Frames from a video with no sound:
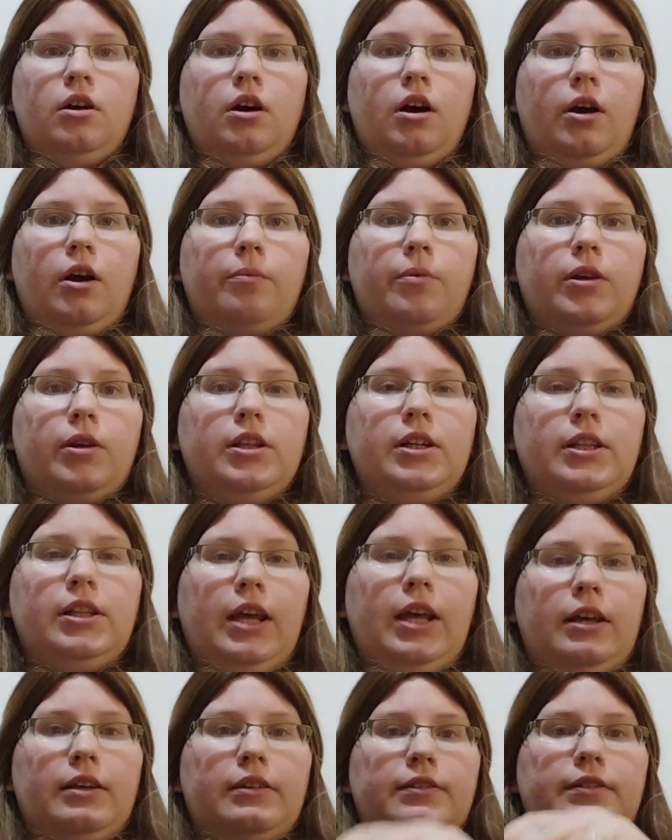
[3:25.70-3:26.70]
a really
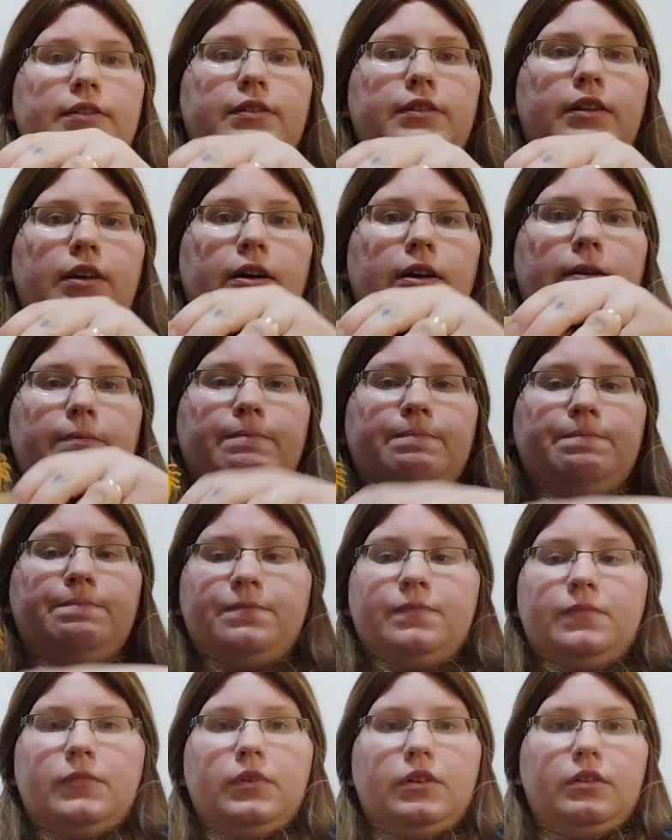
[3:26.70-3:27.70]
nice
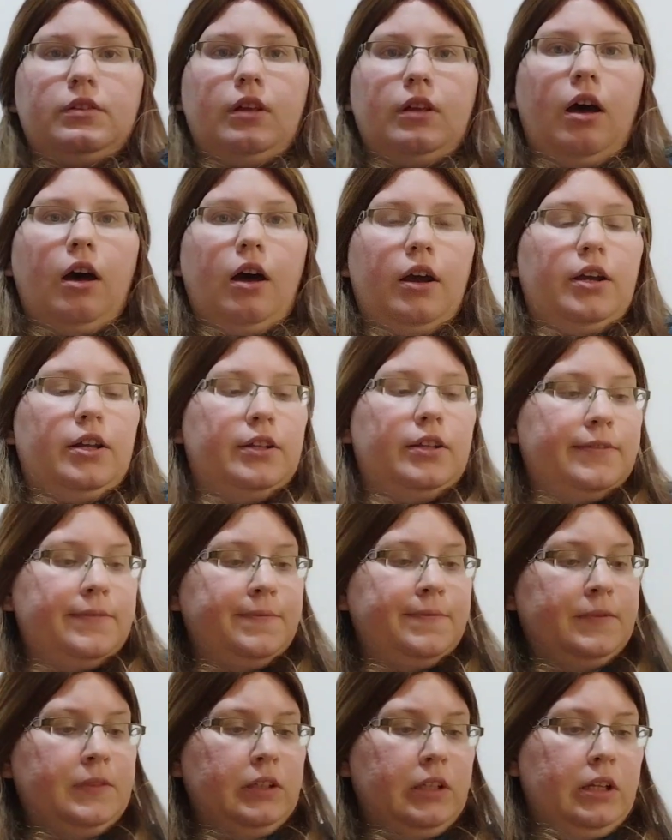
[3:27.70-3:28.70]
side,
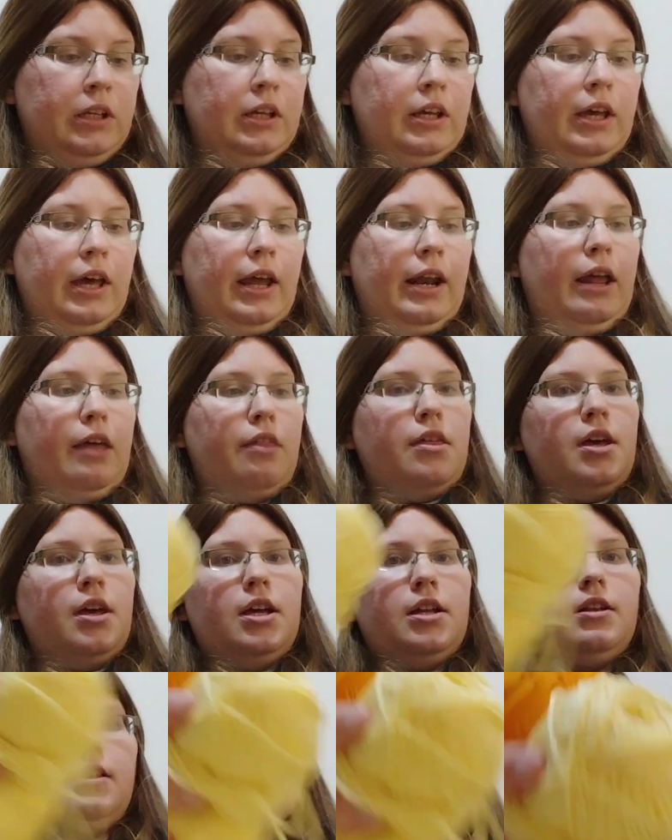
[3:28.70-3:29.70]
and I think
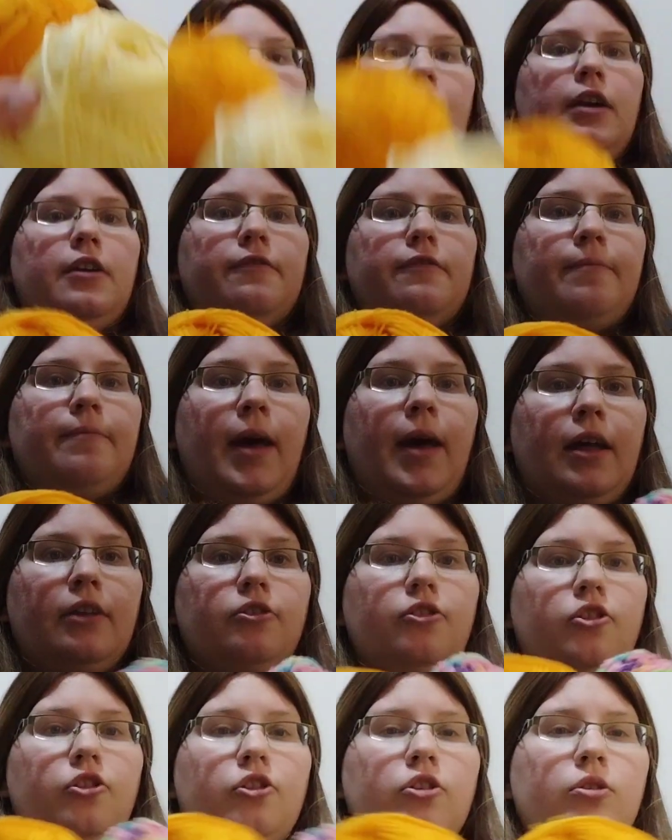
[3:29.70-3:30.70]
it does kind of
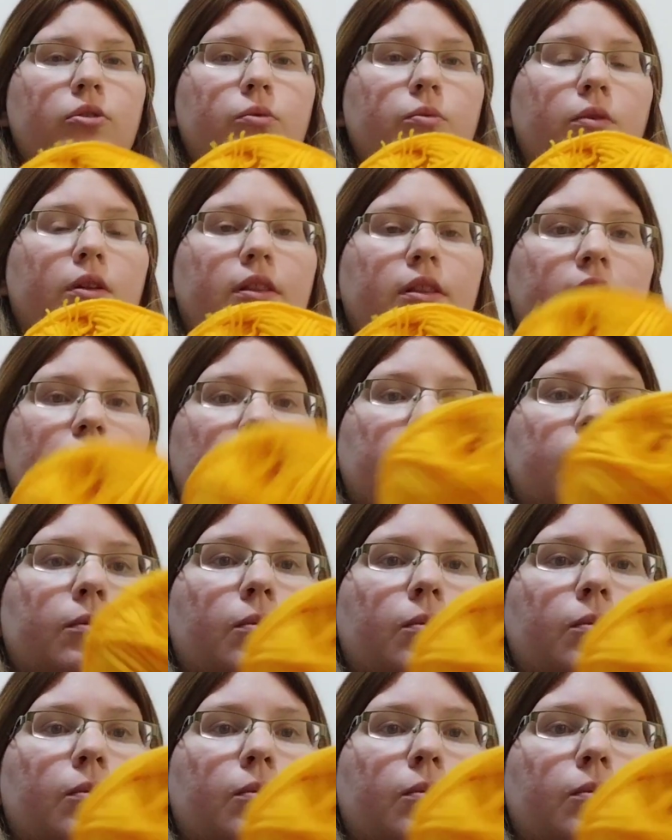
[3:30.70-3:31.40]
match with this